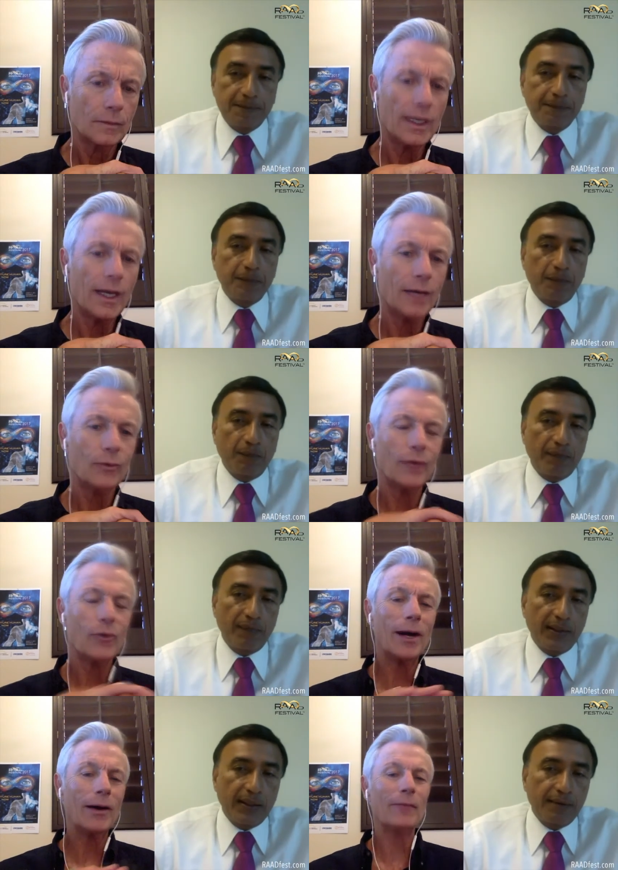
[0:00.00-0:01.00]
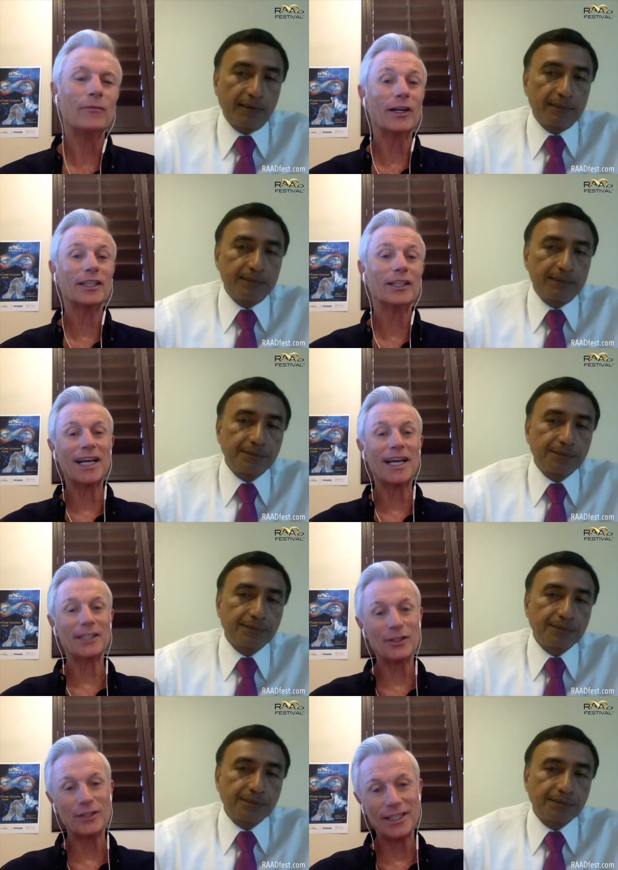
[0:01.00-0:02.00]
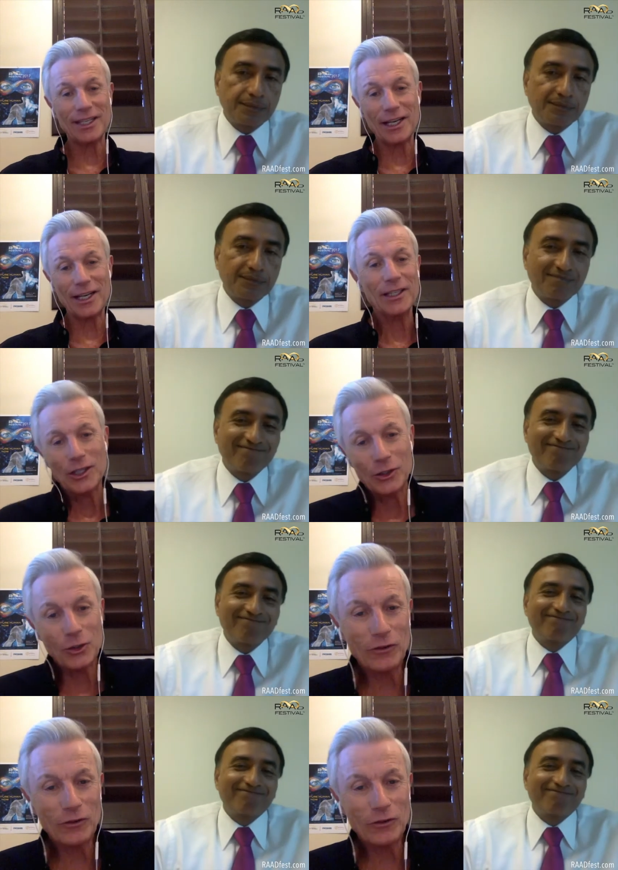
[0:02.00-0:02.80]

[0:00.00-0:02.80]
Speaker 1: Yeah, right. Well, I'm very excited to hear the uh, new